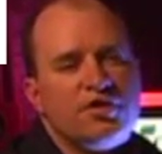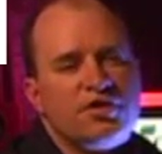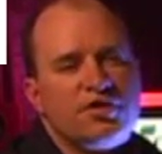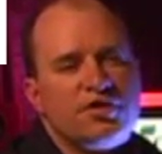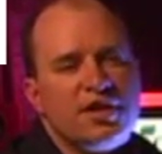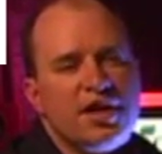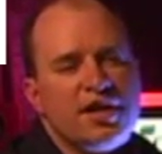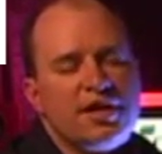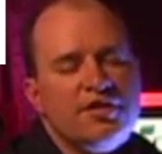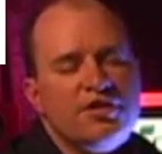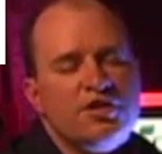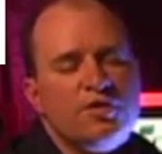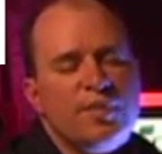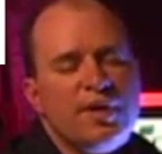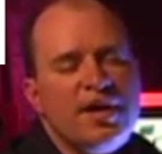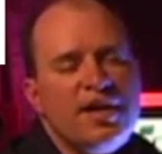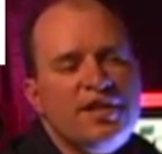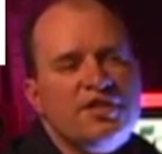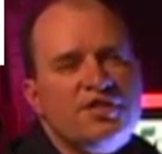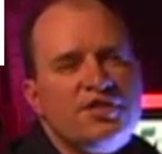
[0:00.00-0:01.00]
The second
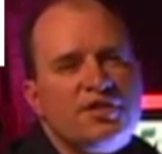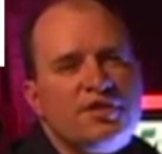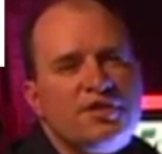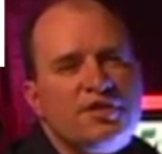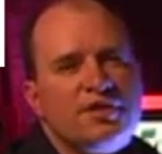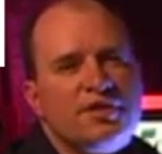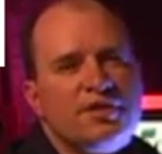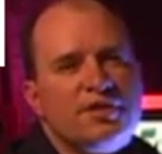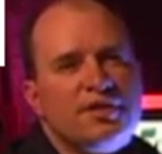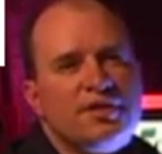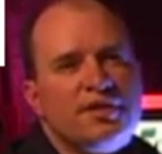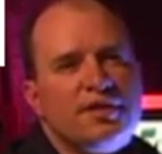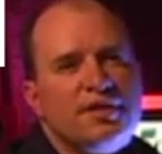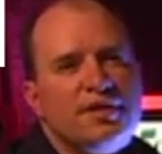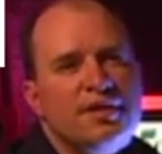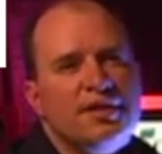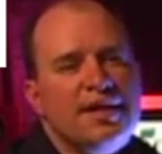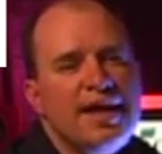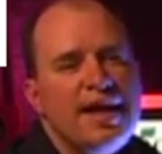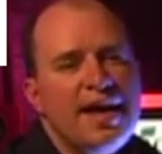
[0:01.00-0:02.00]
space,
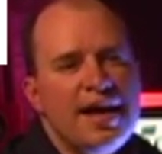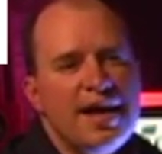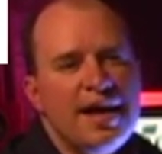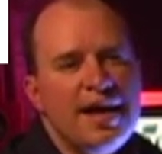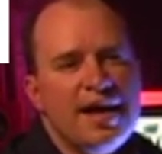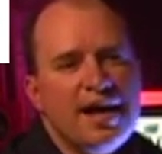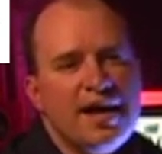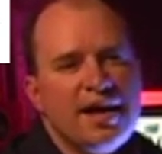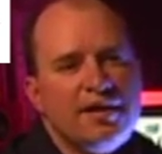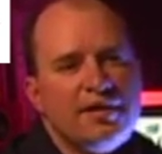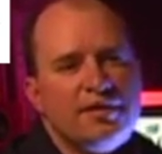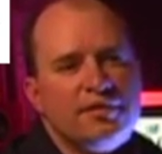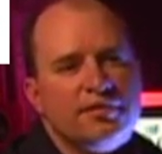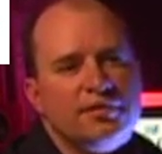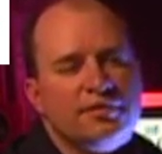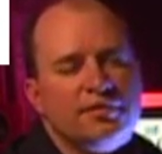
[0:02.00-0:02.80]
an A.